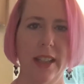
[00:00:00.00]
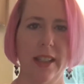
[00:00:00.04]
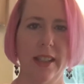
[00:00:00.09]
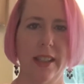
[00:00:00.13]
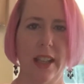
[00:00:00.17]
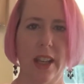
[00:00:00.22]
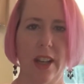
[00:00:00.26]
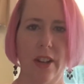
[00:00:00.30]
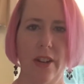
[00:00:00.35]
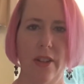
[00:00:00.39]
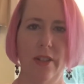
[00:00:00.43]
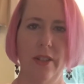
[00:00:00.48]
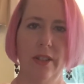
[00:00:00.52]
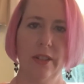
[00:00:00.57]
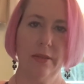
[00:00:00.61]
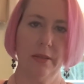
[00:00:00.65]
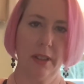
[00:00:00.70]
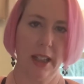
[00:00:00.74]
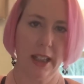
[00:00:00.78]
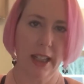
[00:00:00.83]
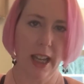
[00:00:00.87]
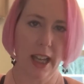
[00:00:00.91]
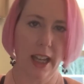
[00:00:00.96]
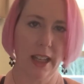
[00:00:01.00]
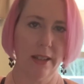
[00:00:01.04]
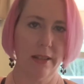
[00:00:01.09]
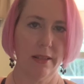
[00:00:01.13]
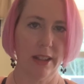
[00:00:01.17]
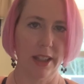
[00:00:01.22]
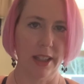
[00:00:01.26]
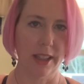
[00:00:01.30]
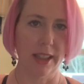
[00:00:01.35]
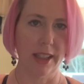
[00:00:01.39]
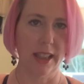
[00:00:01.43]
So again,
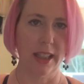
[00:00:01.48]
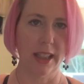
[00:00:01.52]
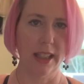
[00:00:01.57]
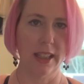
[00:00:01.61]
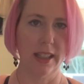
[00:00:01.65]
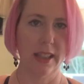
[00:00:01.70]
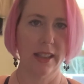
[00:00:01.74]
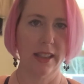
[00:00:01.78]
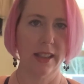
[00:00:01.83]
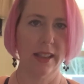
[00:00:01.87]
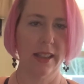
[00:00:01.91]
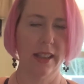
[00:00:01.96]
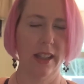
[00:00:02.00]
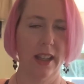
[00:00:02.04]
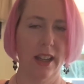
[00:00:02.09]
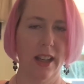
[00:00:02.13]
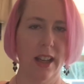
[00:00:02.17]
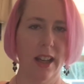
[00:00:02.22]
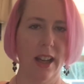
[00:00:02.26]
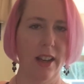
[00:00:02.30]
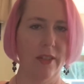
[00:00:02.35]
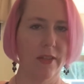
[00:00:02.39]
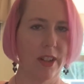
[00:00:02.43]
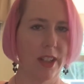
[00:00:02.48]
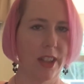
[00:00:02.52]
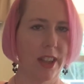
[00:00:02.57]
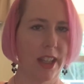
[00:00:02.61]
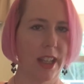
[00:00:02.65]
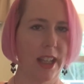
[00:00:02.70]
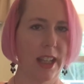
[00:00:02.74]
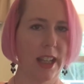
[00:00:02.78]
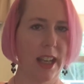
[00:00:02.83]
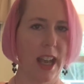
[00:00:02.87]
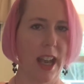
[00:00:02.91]
this is
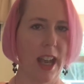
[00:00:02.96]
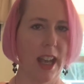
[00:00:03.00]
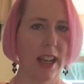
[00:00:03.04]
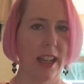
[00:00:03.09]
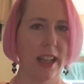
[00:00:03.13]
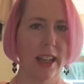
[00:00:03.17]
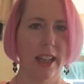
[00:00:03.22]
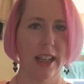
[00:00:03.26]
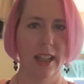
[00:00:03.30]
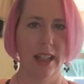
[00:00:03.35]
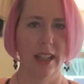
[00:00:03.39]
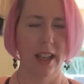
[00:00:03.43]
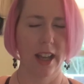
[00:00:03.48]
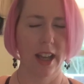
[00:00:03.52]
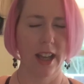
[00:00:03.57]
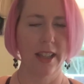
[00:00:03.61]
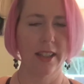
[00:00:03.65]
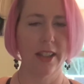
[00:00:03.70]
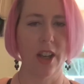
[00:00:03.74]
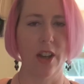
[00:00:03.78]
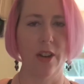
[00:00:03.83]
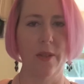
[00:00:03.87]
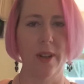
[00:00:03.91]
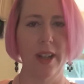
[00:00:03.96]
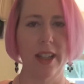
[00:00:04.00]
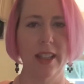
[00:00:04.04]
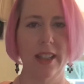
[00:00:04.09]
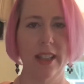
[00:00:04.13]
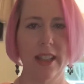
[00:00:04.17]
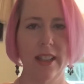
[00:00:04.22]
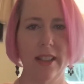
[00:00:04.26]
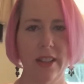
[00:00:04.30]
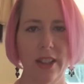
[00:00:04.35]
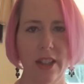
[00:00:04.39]
everything, as always,
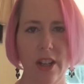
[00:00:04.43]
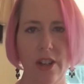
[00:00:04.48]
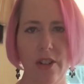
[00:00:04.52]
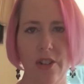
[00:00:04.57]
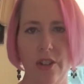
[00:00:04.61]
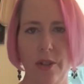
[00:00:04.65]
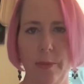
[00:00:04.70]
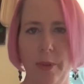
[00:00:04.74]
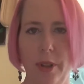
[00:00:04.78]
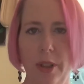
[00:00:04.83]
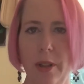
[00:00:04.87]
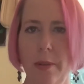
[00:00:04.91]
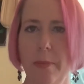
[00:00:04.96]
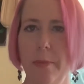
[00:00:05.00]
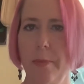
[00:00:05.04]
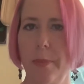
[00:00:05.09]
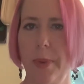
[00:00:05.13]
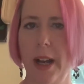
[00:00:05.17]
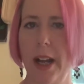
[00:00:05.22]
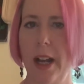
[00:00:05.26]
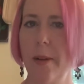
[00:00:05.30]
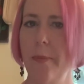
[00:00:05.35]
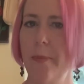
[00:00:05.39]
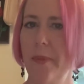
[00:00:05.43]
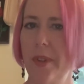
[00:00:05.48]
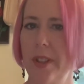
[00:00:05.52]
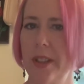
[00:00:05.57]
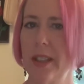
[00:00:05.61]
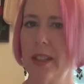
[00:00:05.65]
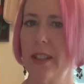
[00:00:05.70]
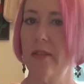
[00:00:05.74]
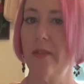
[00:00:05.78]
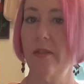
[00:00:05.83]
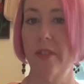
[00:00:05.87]
is negotiable, but
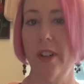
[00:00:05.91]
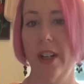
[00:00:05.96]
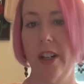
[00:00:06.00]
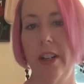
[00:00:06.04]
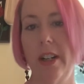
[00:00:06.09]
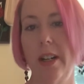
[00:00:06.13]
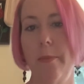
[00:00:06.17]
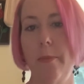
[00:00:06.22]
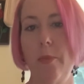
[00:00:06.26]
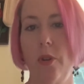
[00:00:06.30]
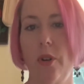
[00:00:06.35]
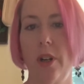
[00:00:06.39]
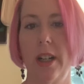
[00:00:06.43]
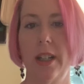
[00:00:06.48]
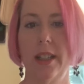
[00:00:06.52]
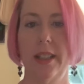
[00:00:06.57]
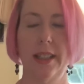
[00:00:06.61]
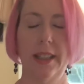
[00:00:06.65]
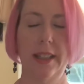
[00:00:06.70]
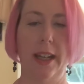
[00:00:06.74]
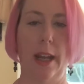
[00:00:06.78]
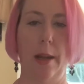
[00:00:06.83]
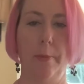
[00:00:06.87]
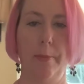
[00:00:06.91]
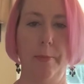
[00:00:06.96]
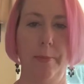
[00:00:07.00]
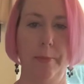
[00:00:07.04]
this is a very important step.